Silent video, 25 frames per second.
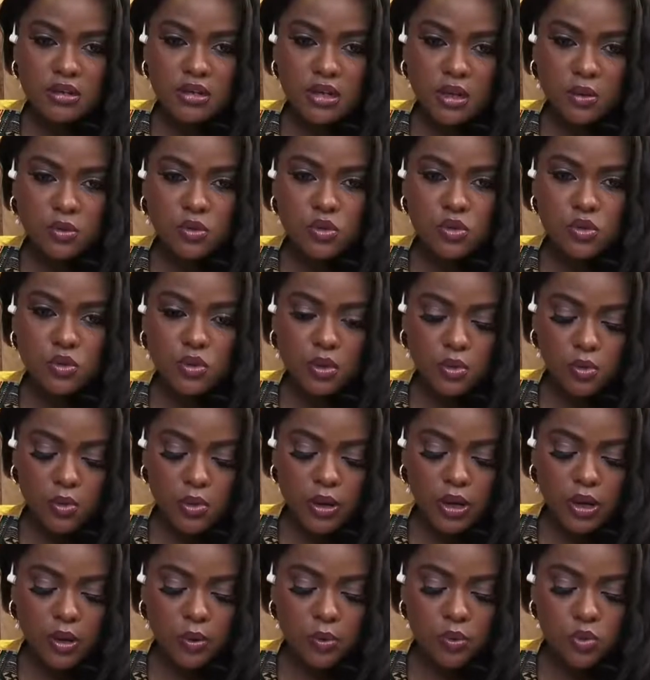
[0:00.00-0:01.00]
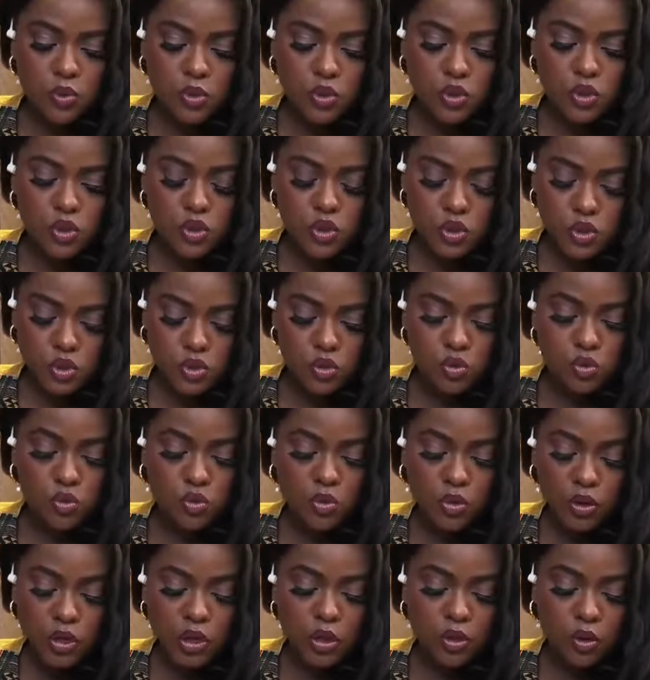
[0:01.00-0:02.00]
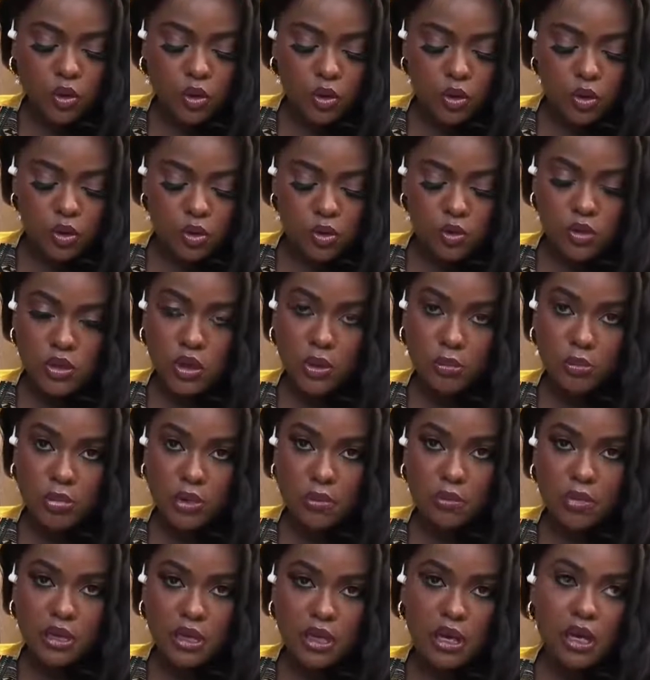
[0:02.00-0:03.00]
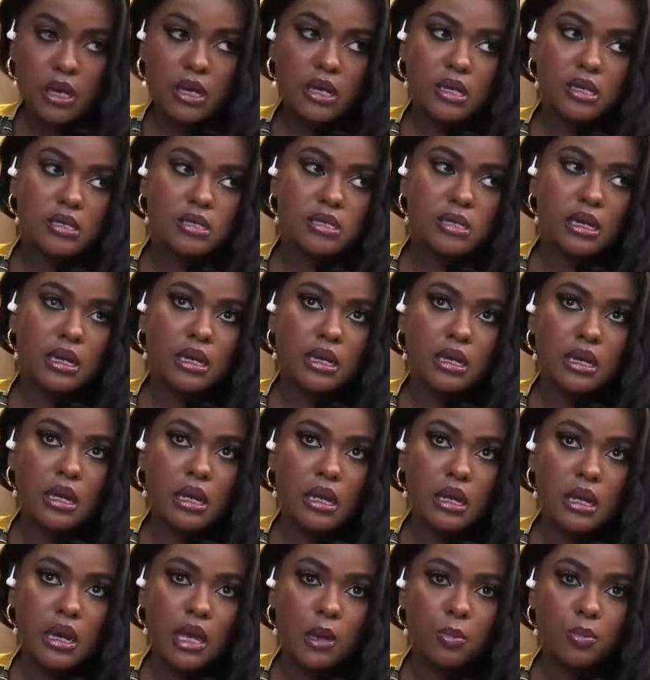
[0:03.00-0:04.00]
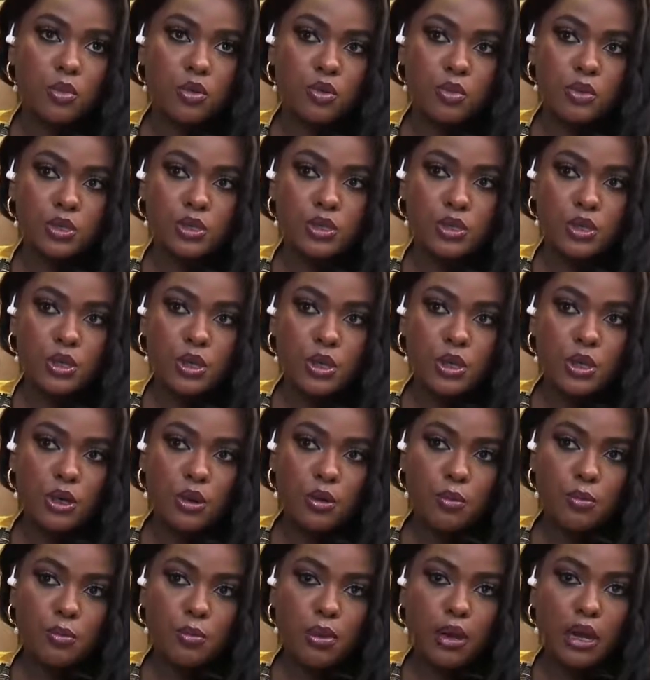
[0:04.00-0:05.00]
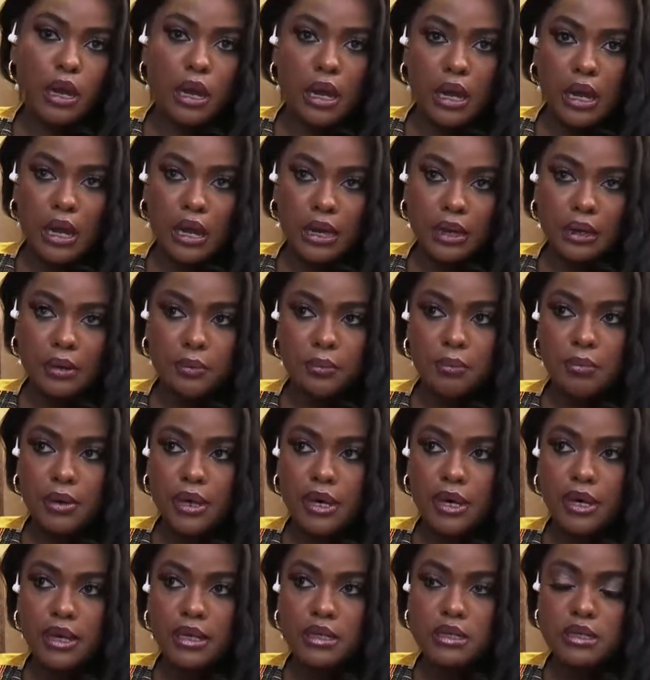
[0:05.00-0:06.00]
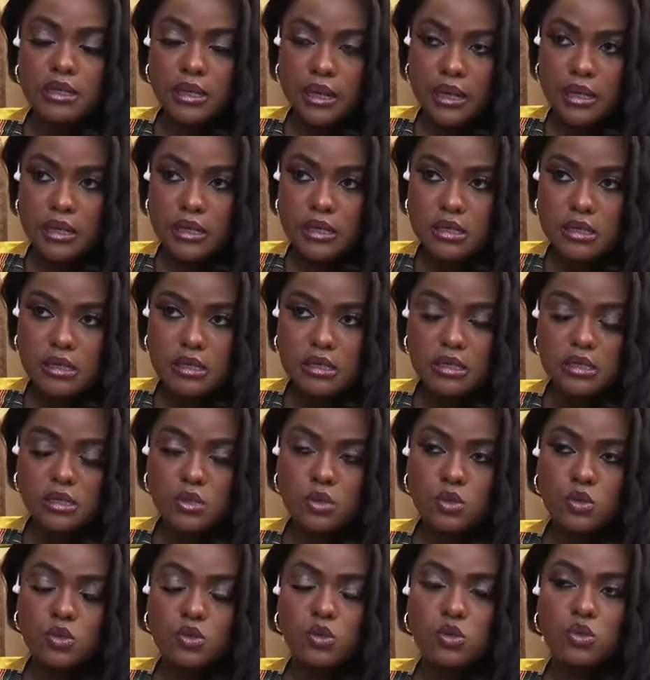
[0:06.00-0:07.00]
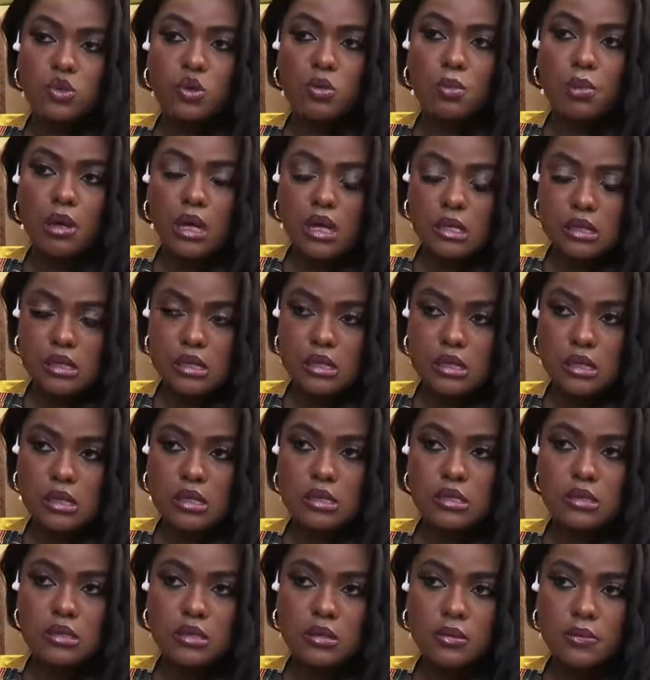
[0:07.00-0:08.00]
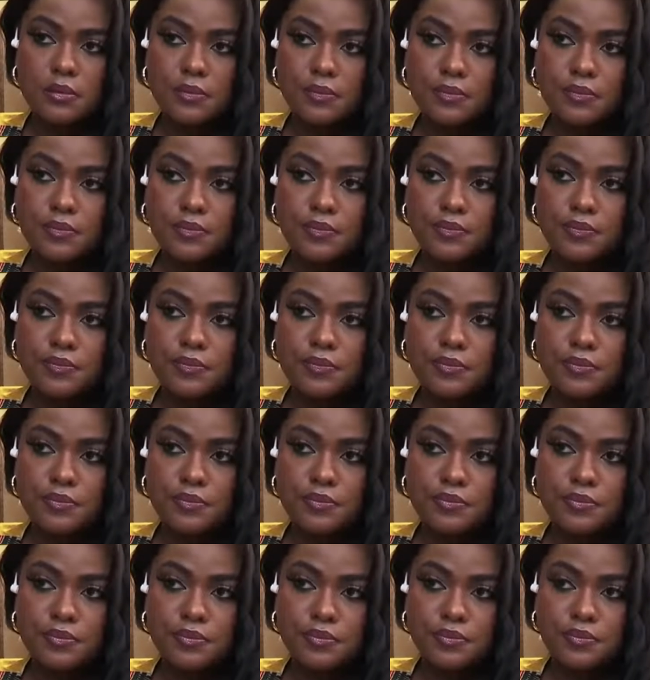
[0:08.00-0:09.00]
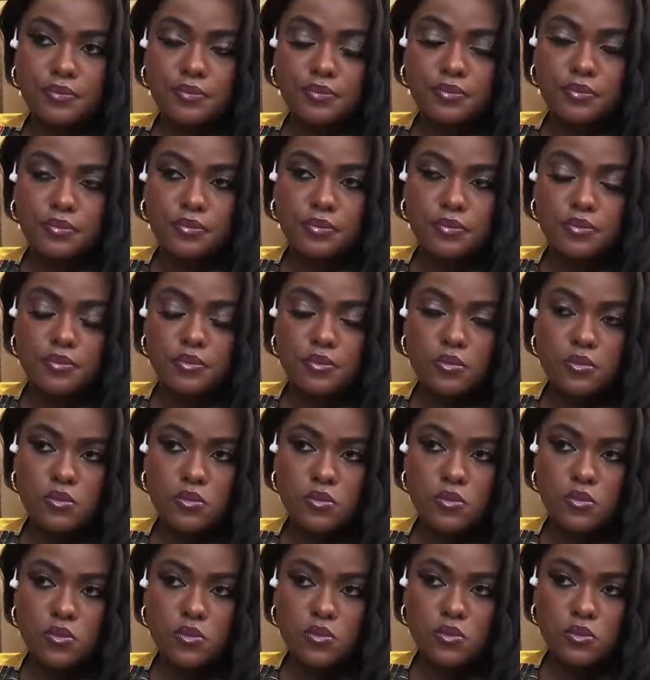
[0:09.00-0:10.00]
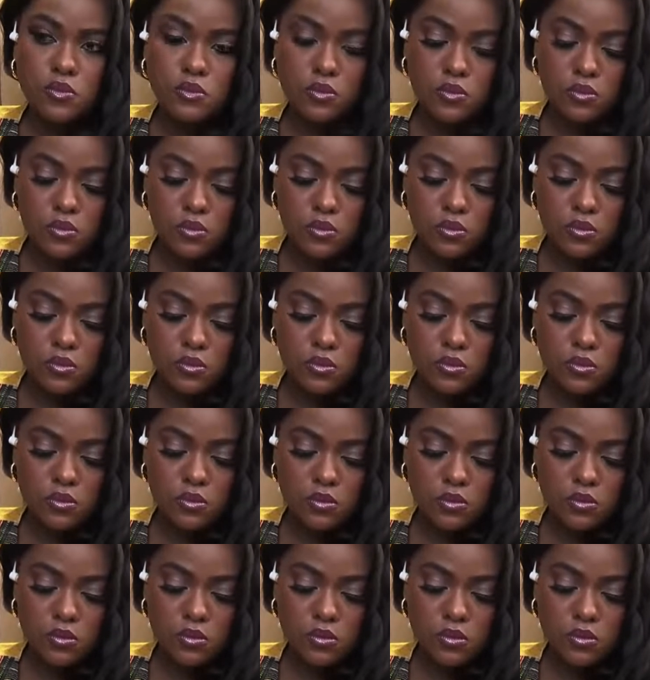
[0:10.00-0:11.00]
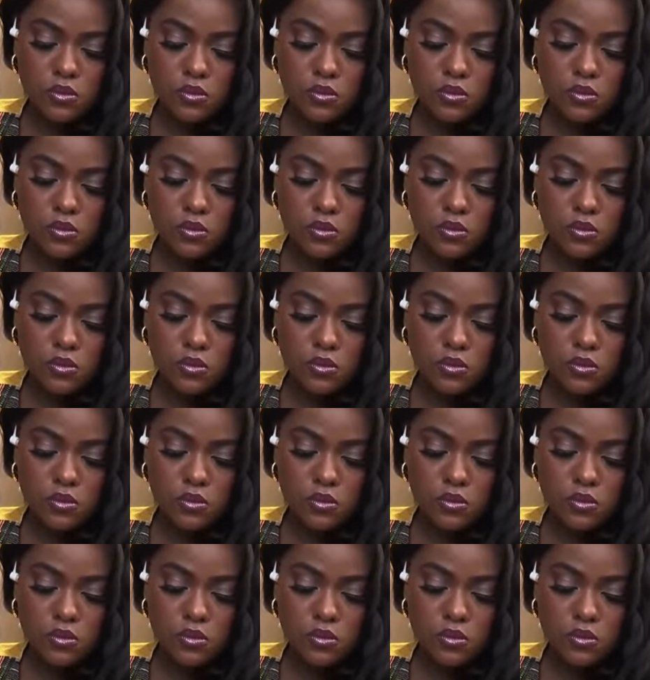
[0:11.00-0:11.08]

down to the wire, would you then conclude that BBI is an elaborate plan by dynasties to stop hustlers? Every election in this country has had